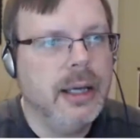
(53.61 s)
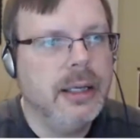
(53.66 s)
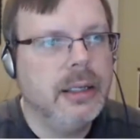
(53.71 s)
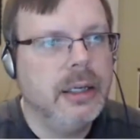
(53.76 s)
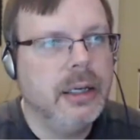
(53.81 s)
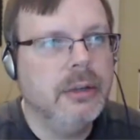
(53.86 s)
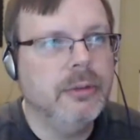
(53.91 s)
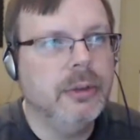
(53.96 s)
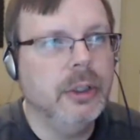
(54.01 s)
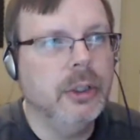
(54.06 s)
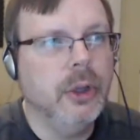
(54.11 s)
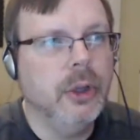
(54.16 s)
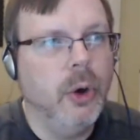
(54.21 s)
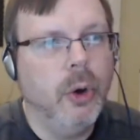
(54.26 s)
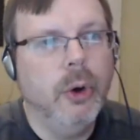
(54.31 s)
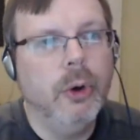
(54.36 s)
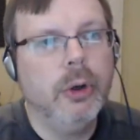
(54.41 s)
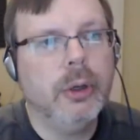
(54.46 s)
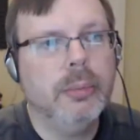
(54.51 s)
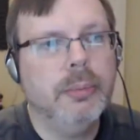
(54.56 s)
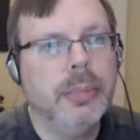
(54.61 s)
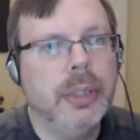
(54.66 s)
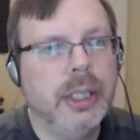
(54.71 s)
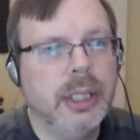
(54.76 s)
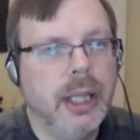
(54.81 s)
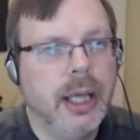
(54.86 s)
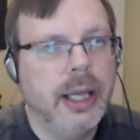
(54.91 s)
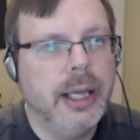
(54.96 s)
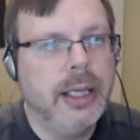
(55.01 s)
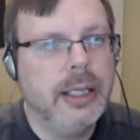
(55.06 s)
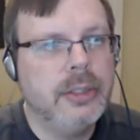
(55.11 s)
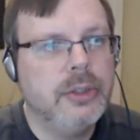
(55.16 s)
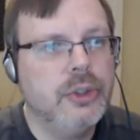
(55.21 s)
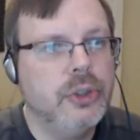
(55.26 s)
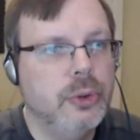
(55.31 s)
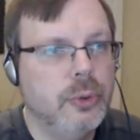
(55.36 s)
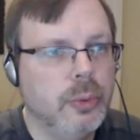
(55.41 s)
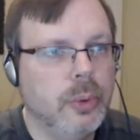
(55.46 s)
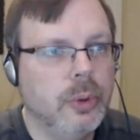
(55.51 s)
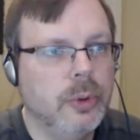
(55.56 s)
of long play
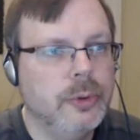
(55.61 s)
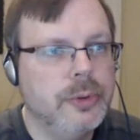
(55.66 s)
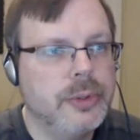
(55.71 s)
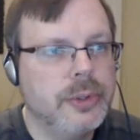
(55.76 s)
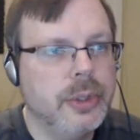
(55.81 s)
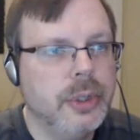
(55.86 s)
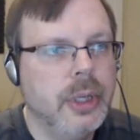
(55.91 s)
tools.